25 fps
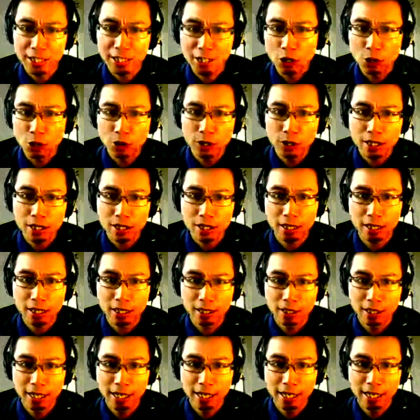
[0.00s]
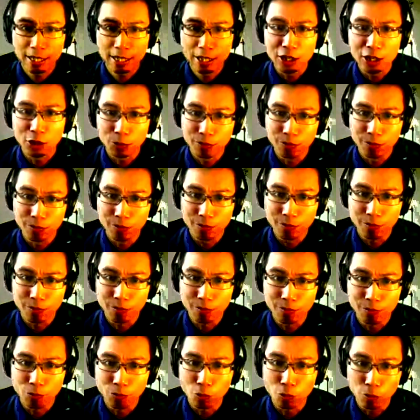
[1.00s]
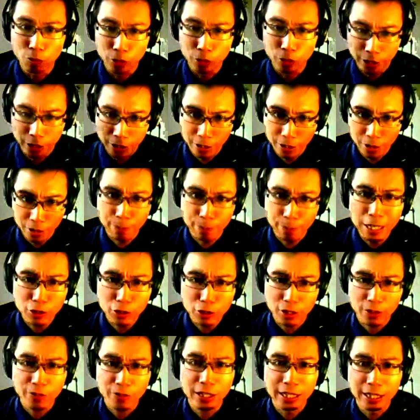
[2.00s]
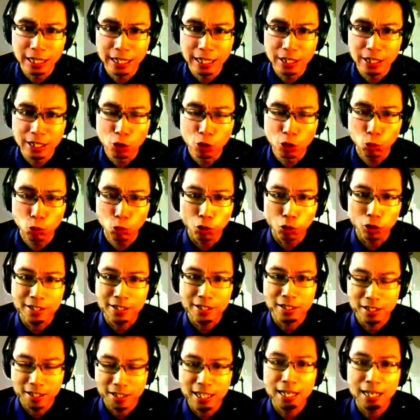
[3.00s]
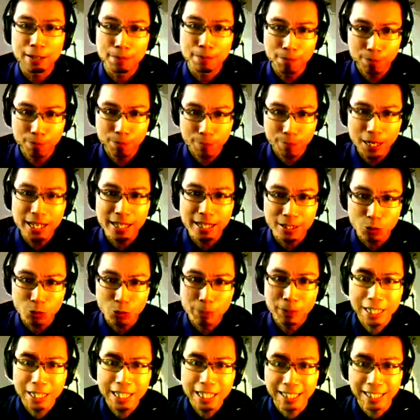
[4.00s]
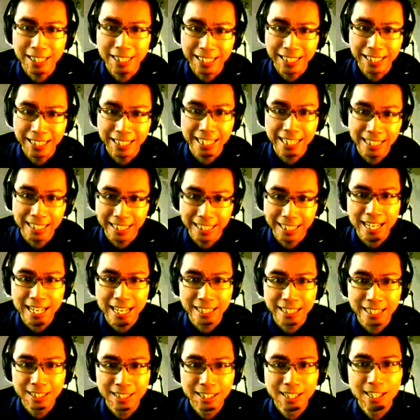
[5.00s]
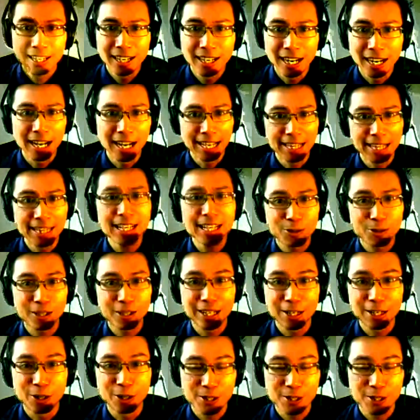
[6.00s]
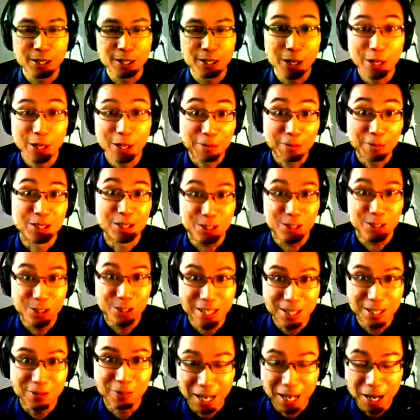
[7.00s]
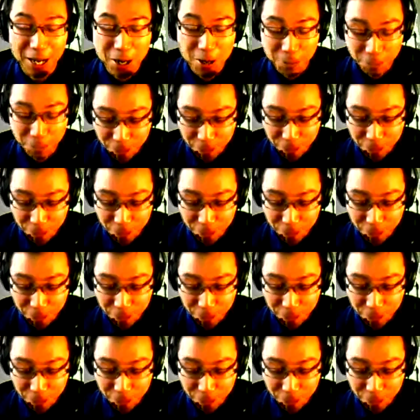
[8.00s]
notice that, you know, the Pinterest feed, it no longer has the same pins repeated again and again. Uh, and that's when I know it's like, okay, I'm going to try something out.